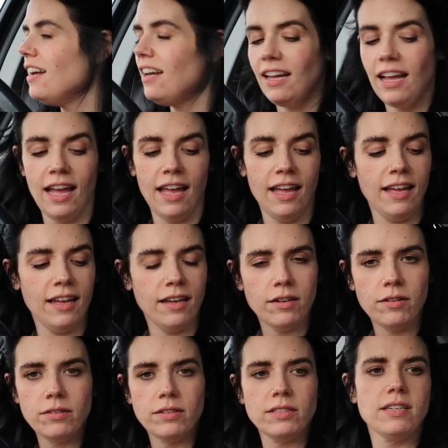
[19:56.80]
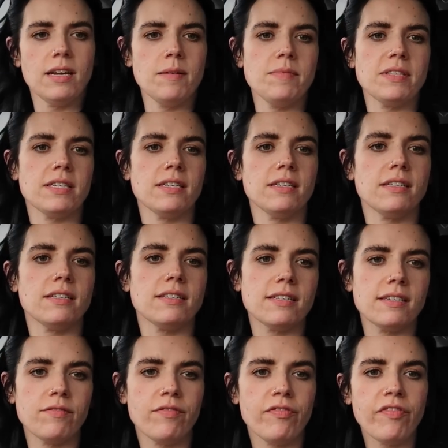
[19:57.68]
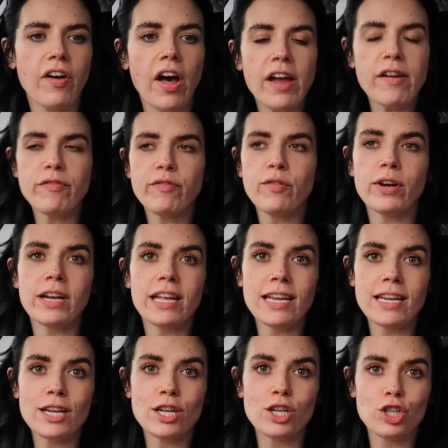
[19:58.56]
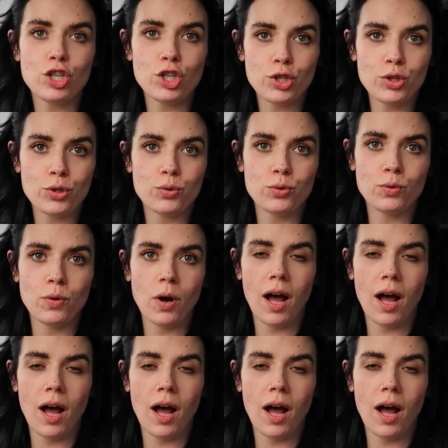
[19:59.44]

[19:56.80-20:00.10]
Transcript: What time is it? 5:42.